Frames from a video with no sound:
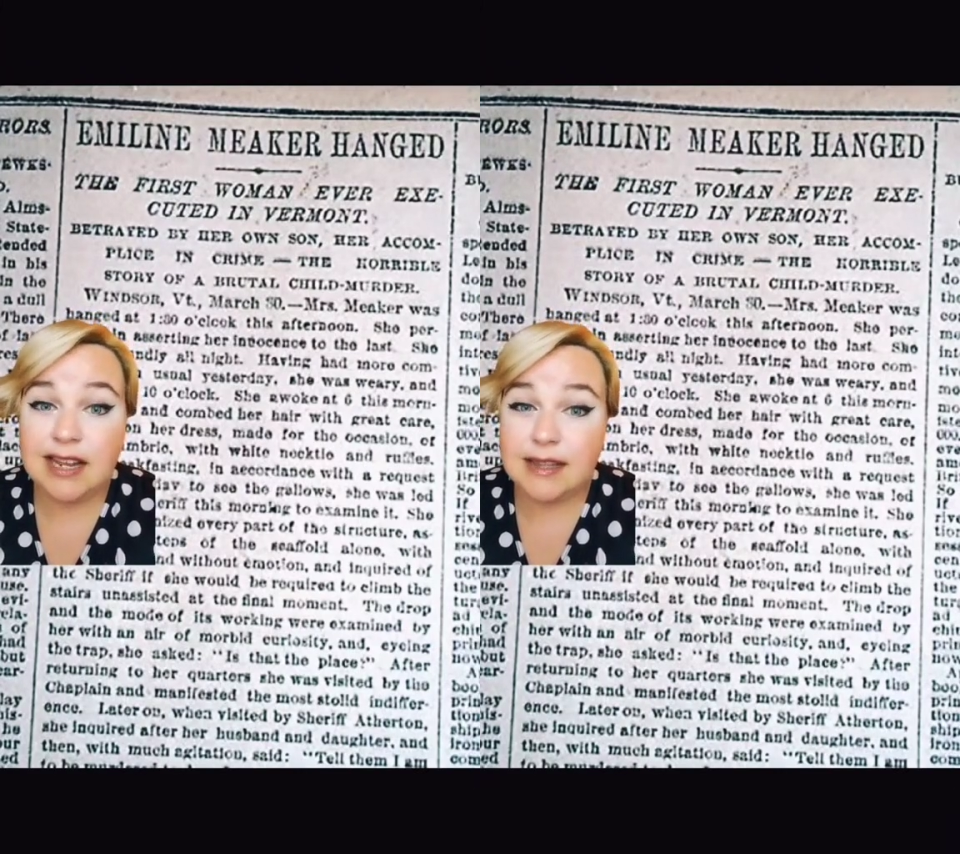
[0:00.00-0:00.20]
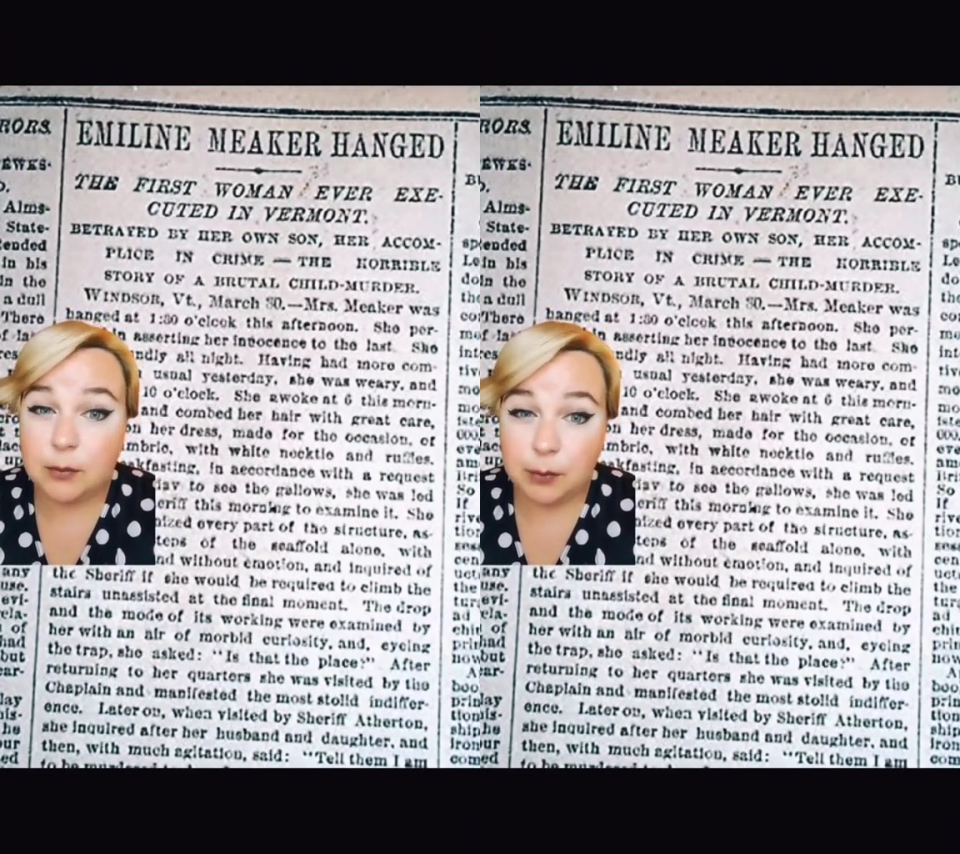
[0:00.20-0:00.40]

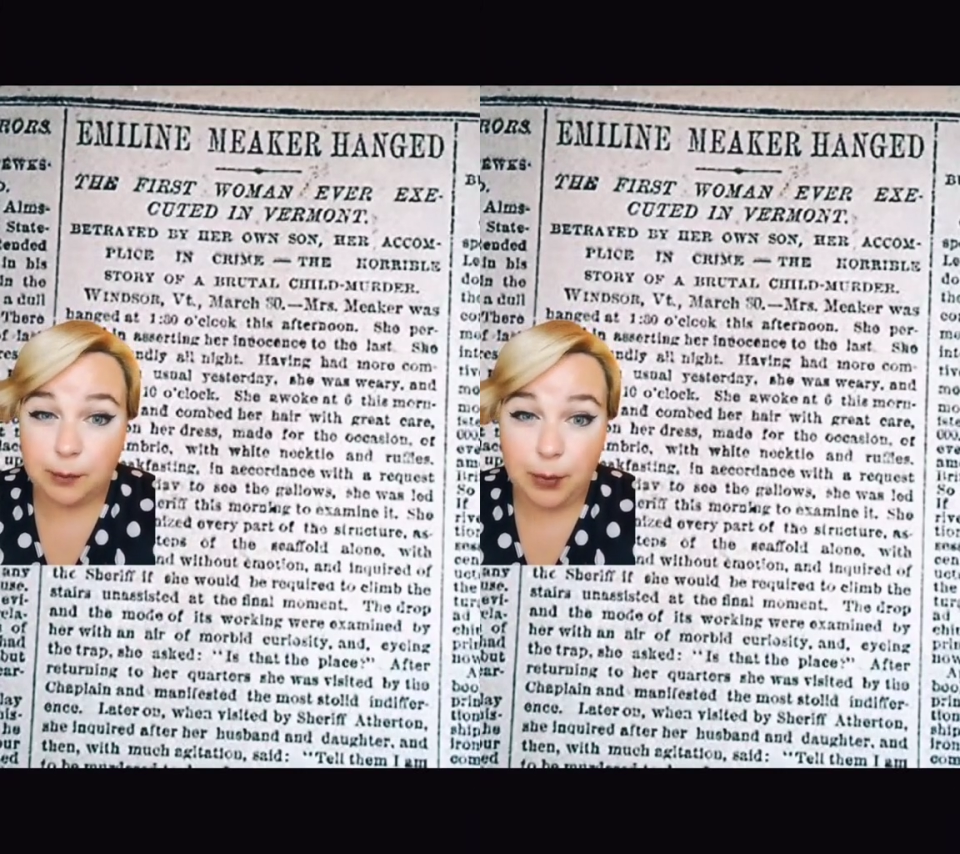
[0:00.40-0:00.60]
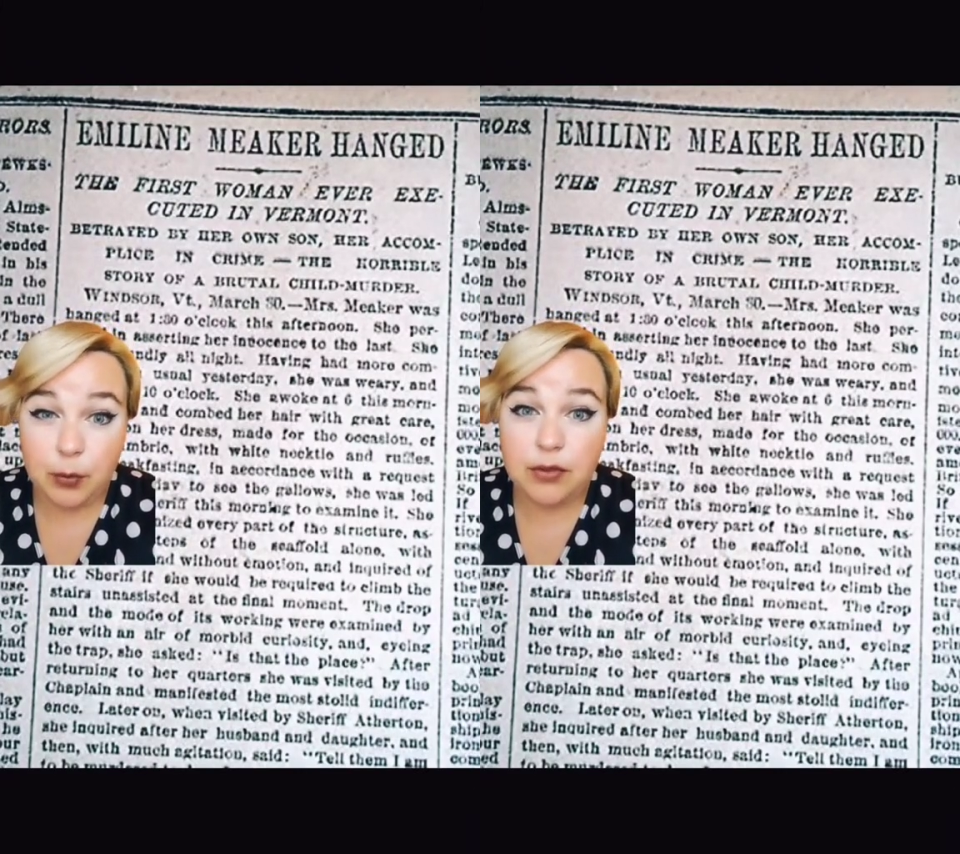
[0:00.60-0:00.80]
They were
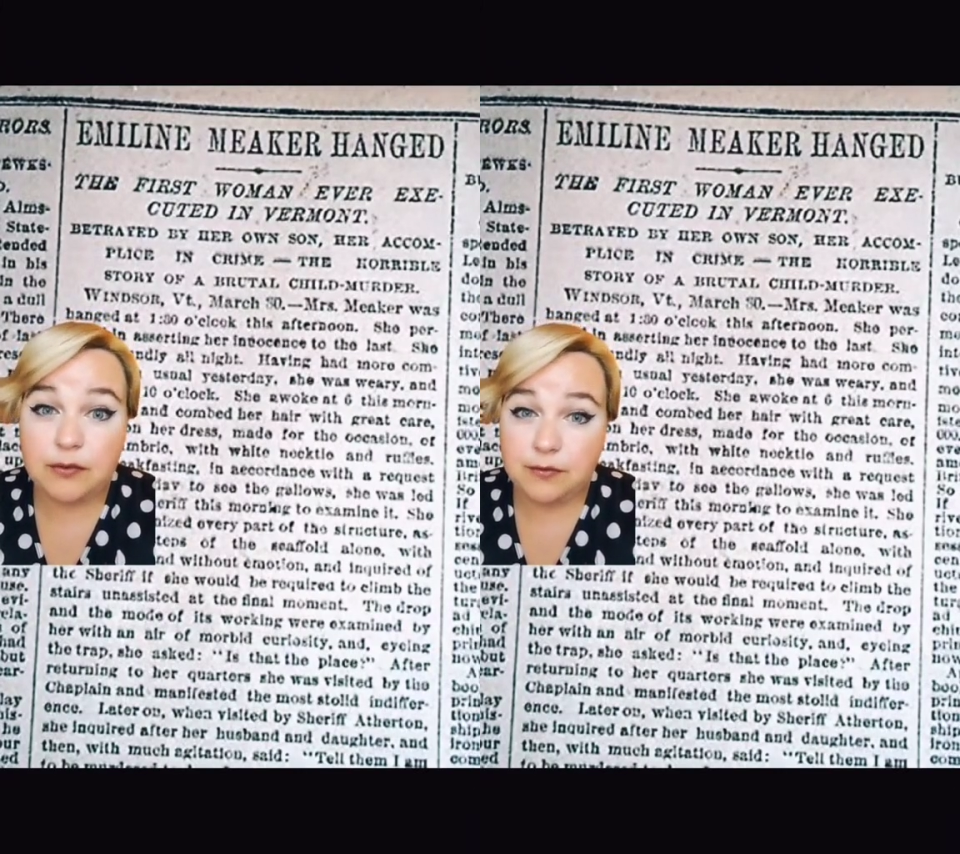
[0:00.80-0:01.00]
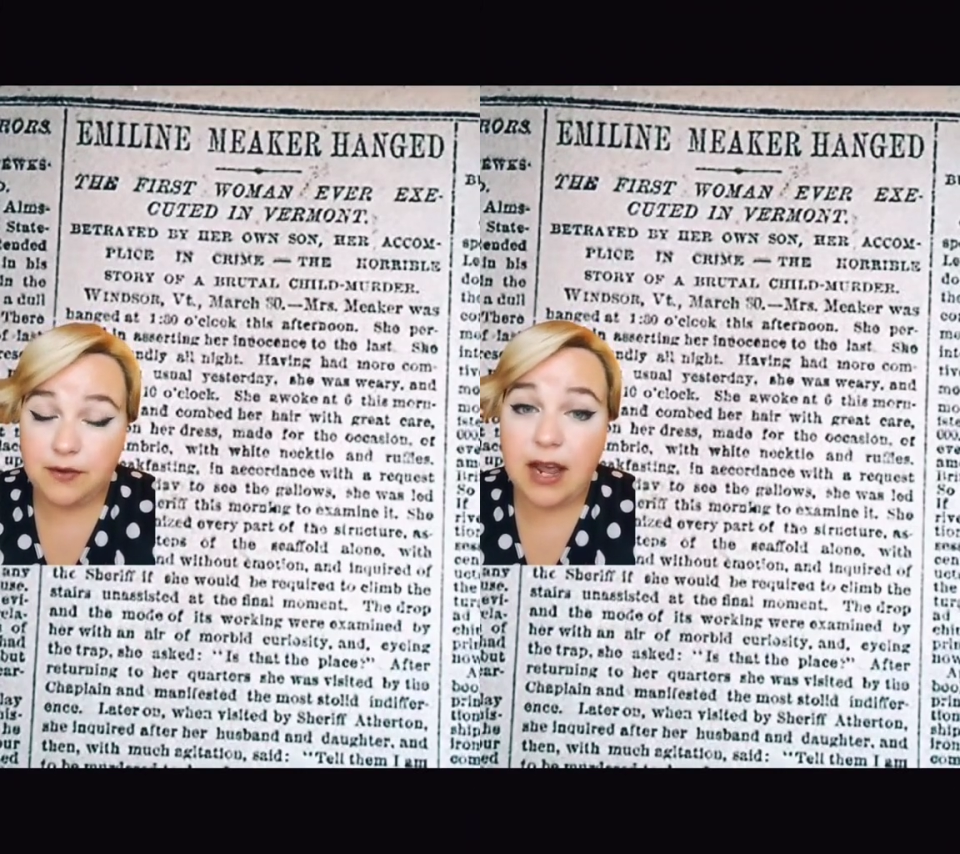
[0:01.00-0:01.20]
both
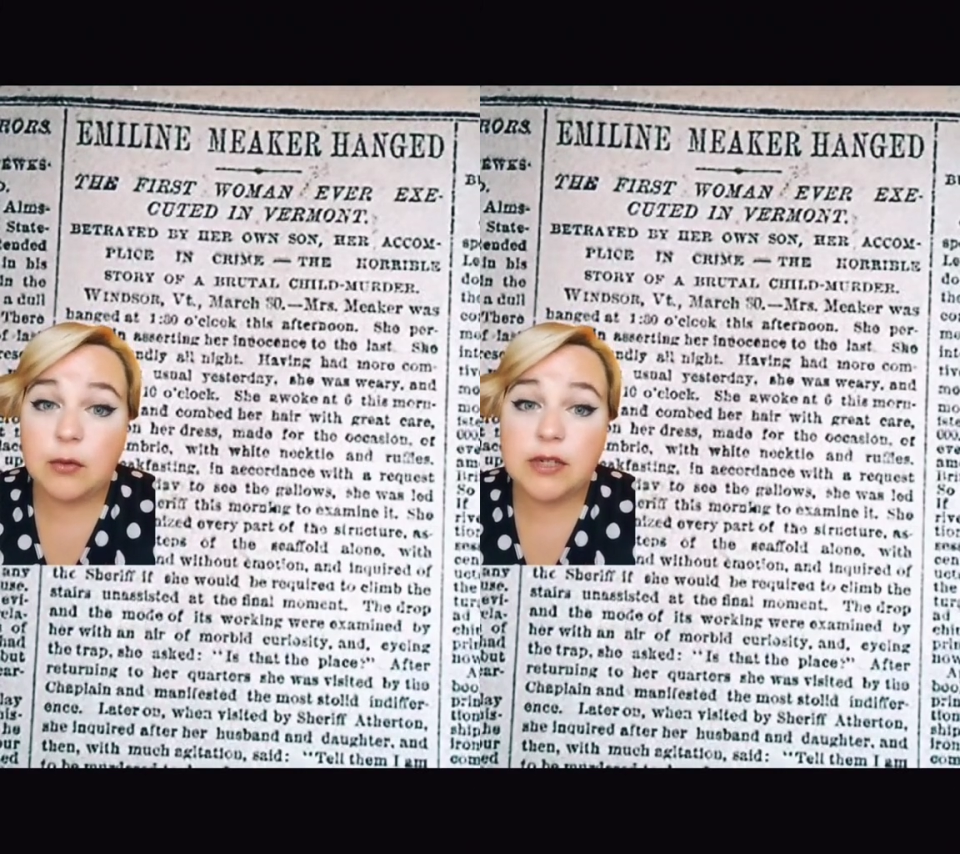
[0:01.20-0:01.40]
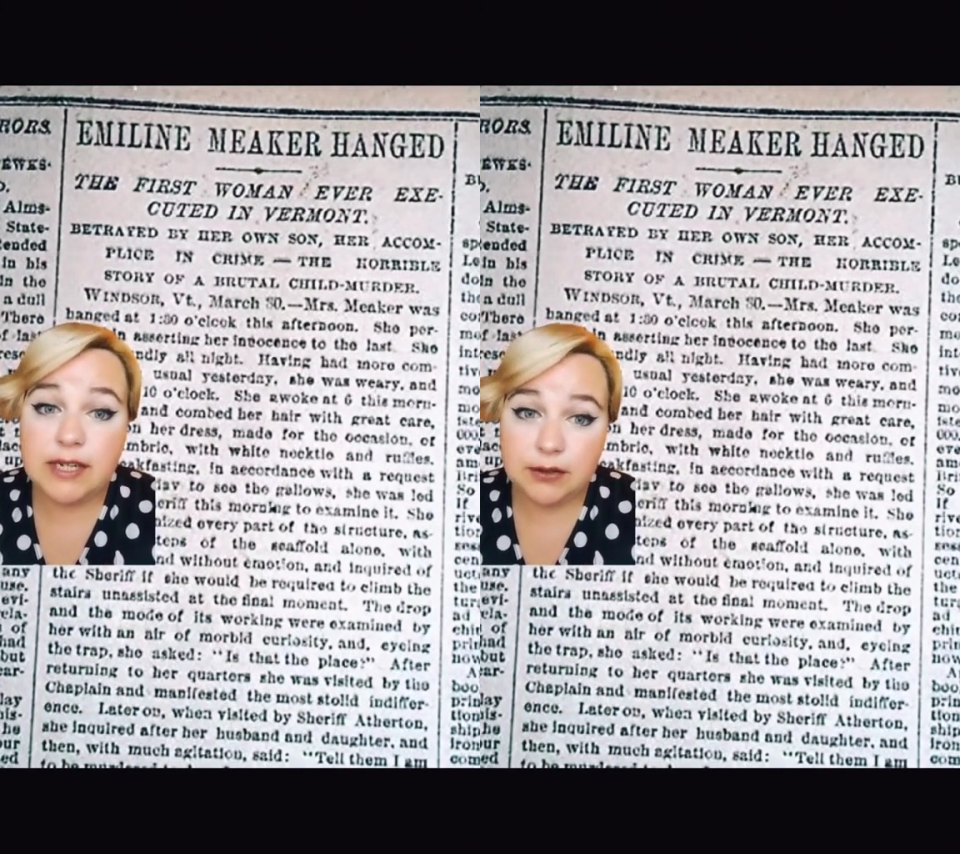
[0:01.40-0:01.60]
found